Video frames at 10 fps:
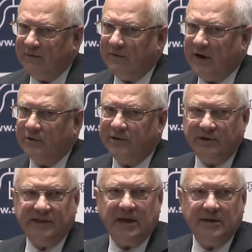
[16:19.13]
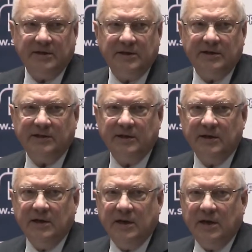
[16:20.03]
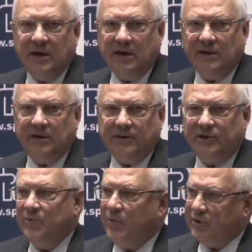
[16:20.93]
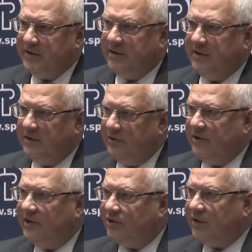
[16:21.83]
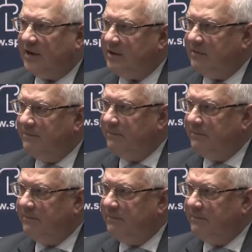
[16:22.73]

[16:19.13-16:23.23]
of our societies supported this trend.